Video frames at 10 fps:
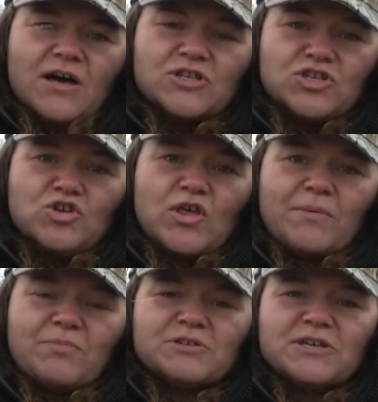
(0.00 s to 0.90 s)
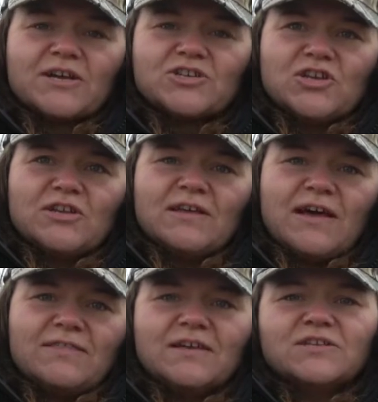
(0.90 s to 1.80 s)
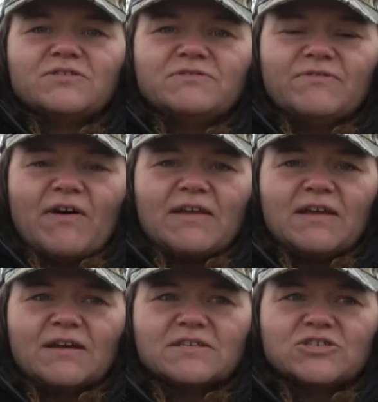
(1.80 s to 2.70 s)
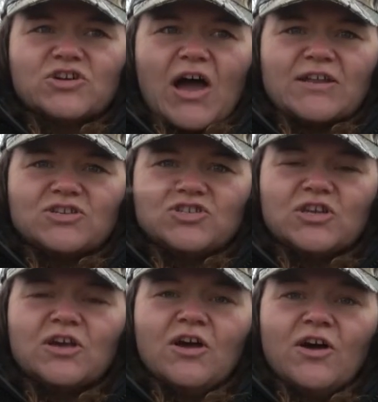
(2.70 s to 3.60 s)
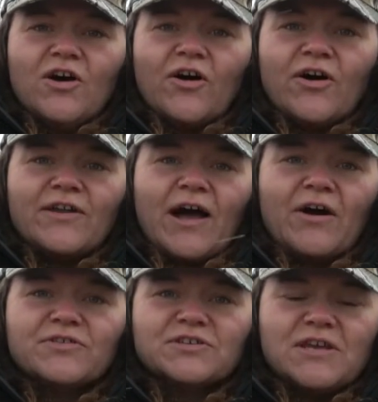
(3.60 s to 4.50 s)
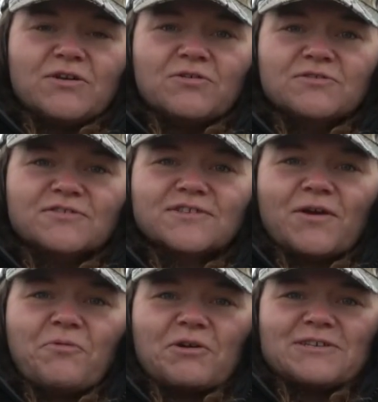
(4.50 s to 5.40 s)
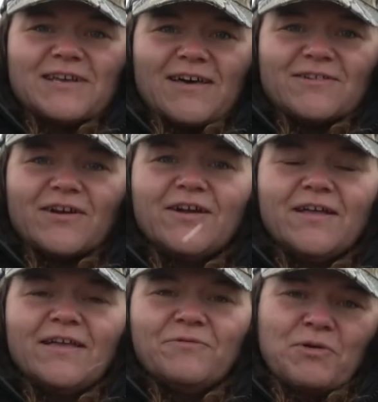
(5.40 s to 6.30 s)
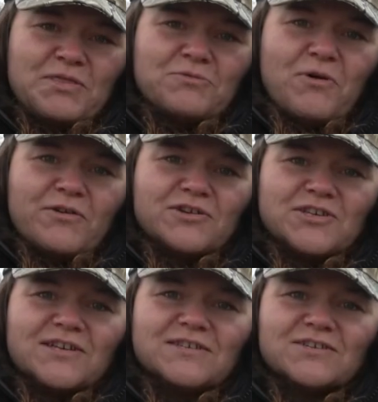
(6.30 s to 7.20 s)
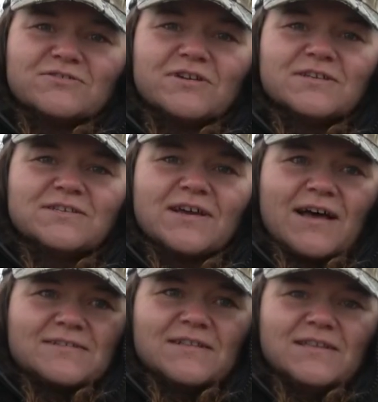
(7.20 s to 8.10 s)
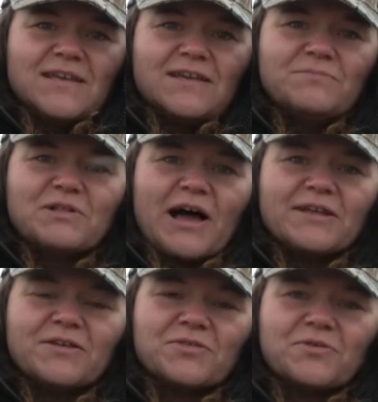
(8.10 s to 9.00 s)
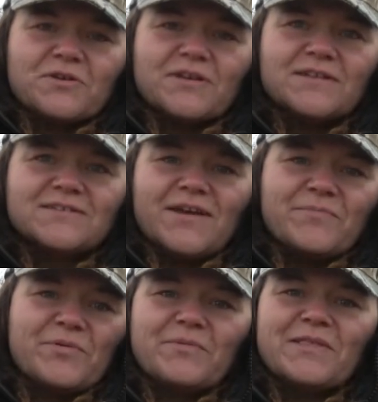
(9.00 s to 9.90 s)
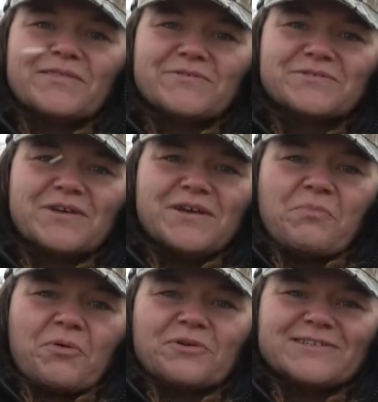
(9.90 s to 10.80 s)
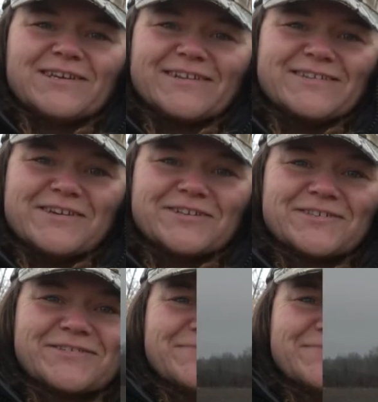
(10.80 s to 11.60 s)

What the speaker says: to that protection, and then defining a strategy on how the stakeholders can work together with the watershed district as a lead planning authority to implement those important techniques.